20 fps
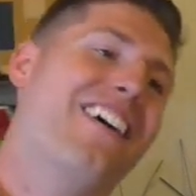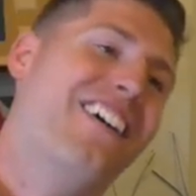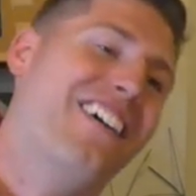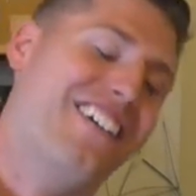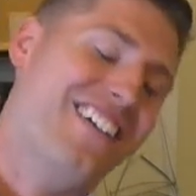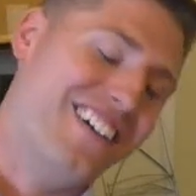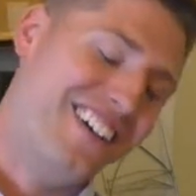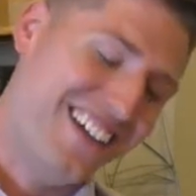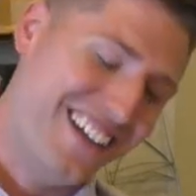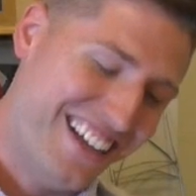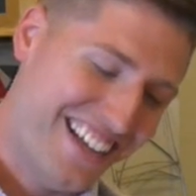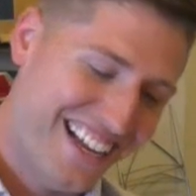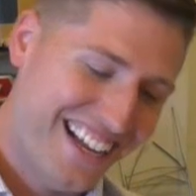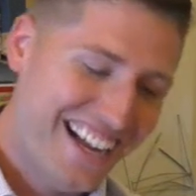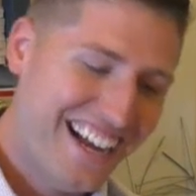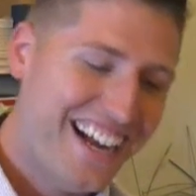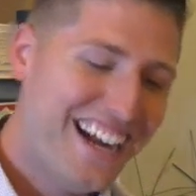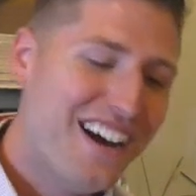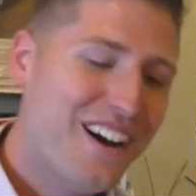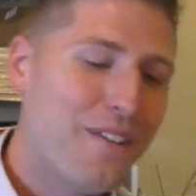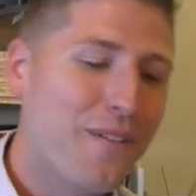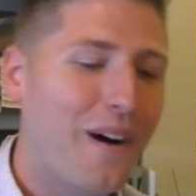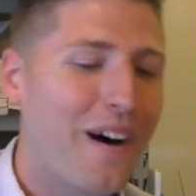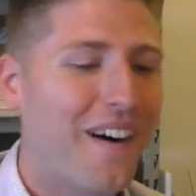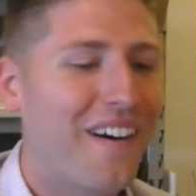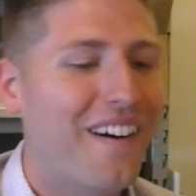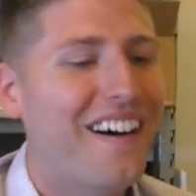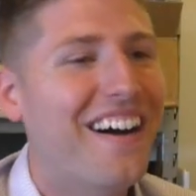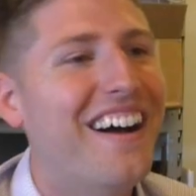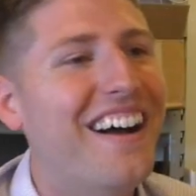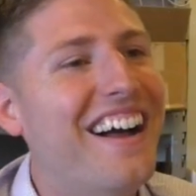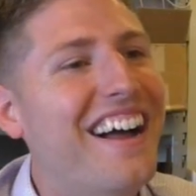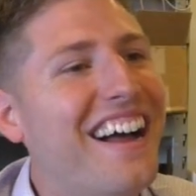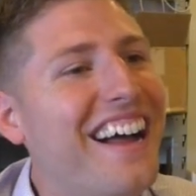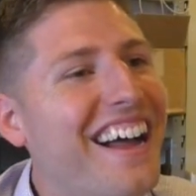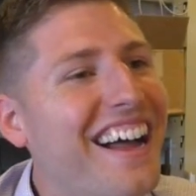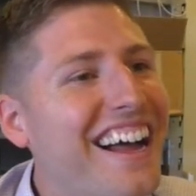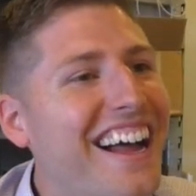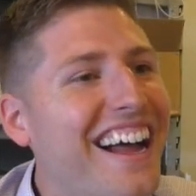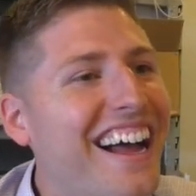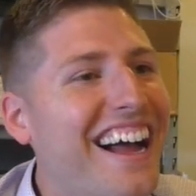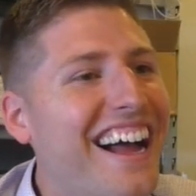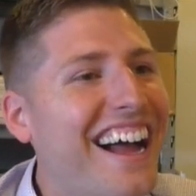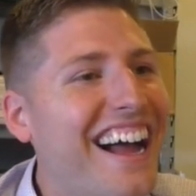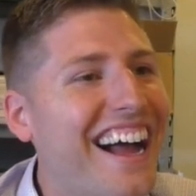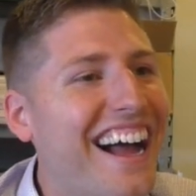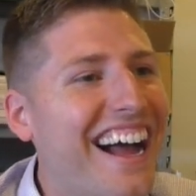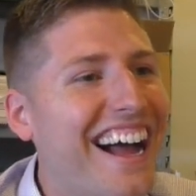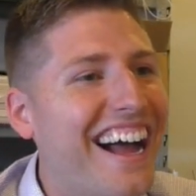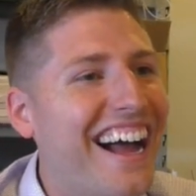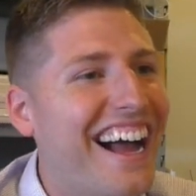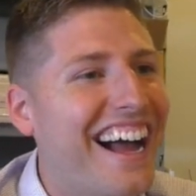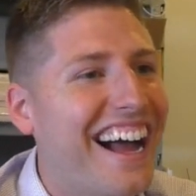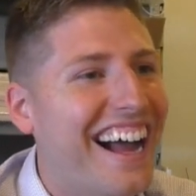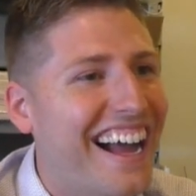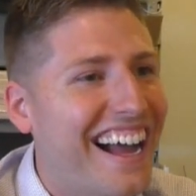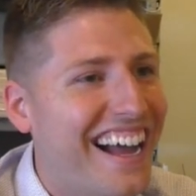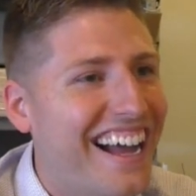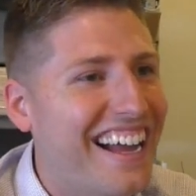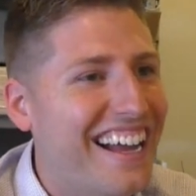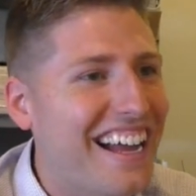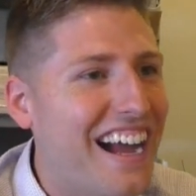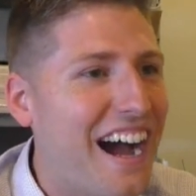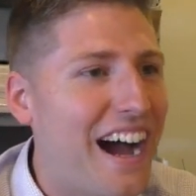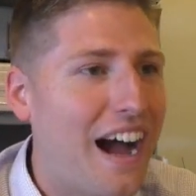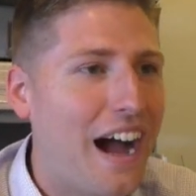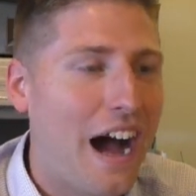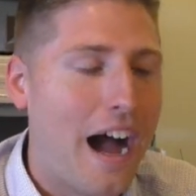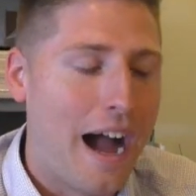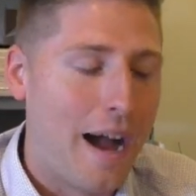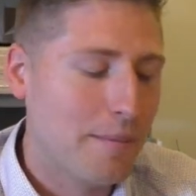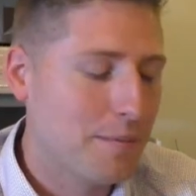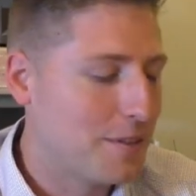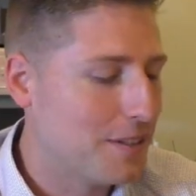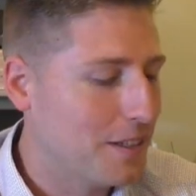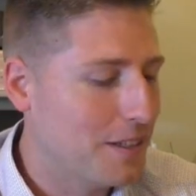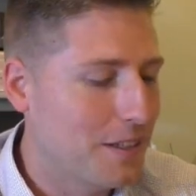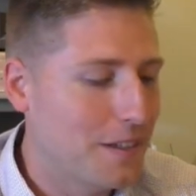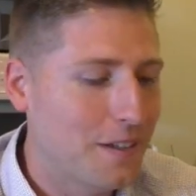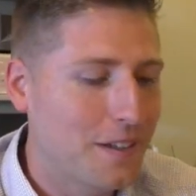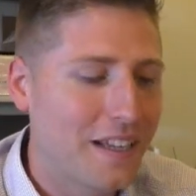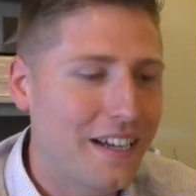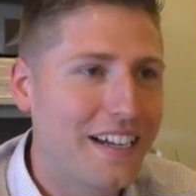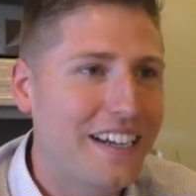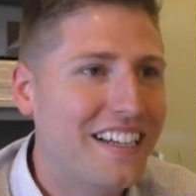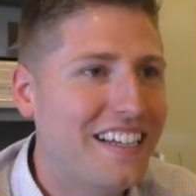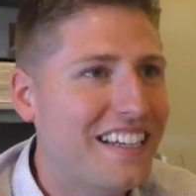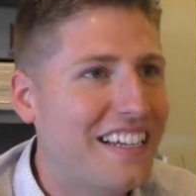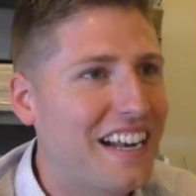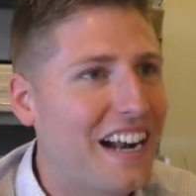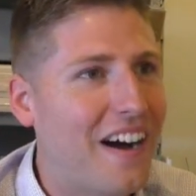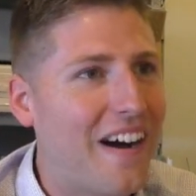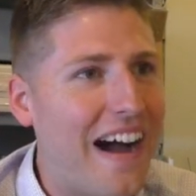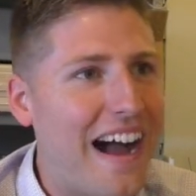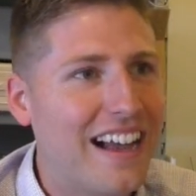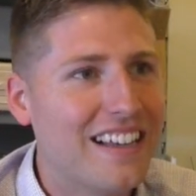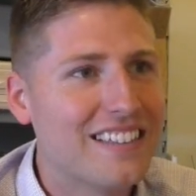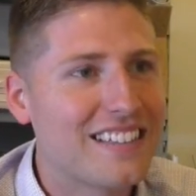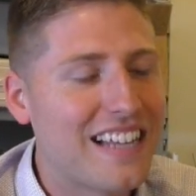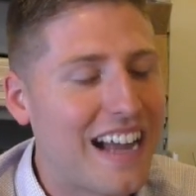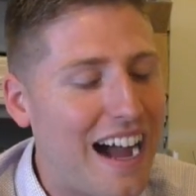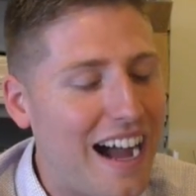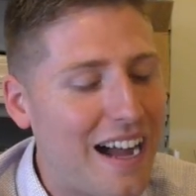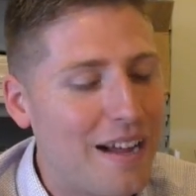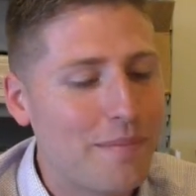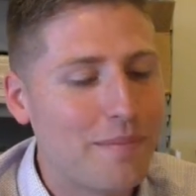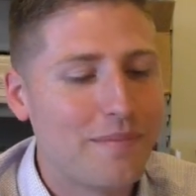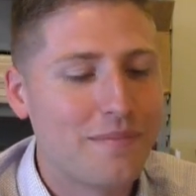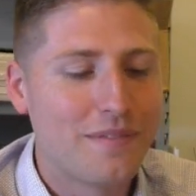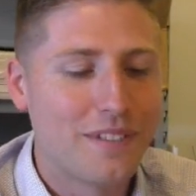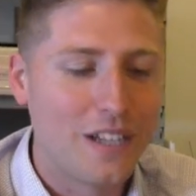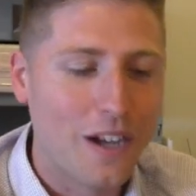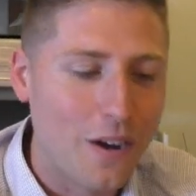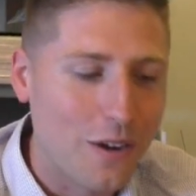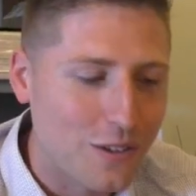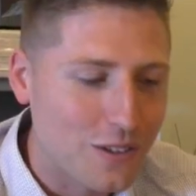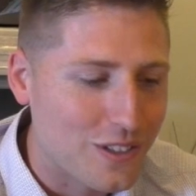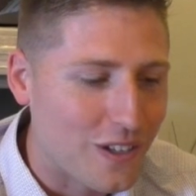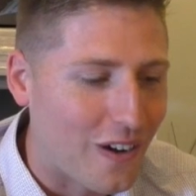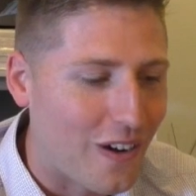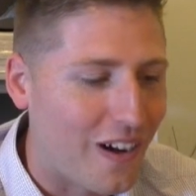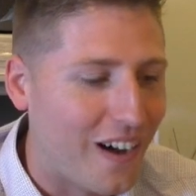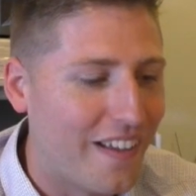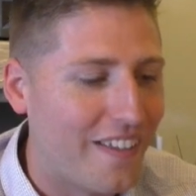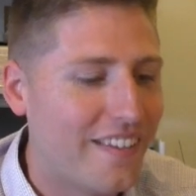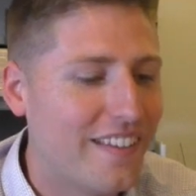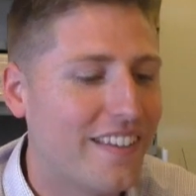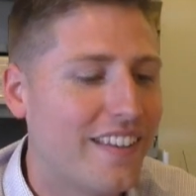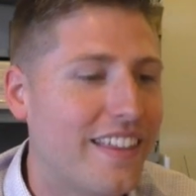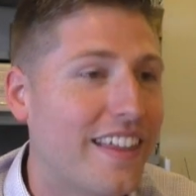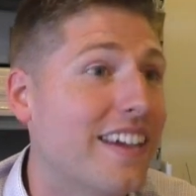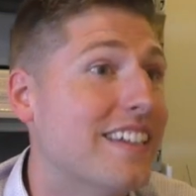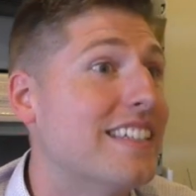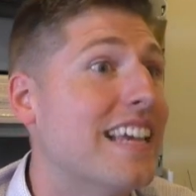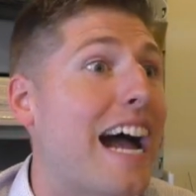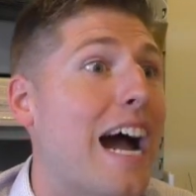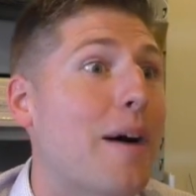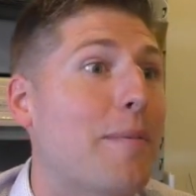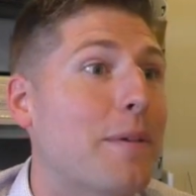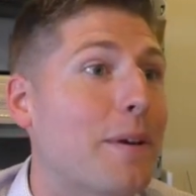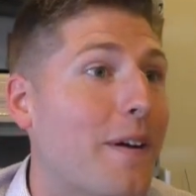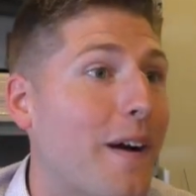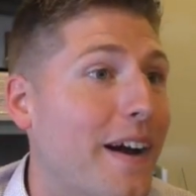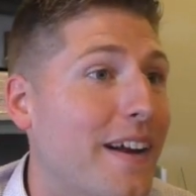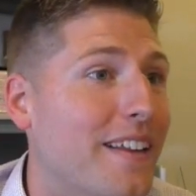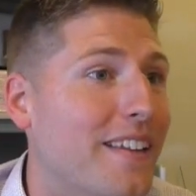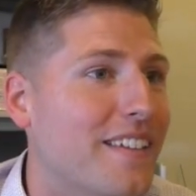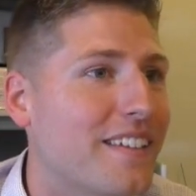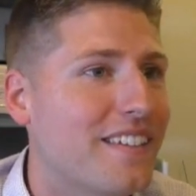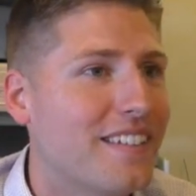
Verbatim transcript: What you're well, telling me is there's more, there's more likely to be a failure then. Absolutely. You know, as time goes on, things happen, right?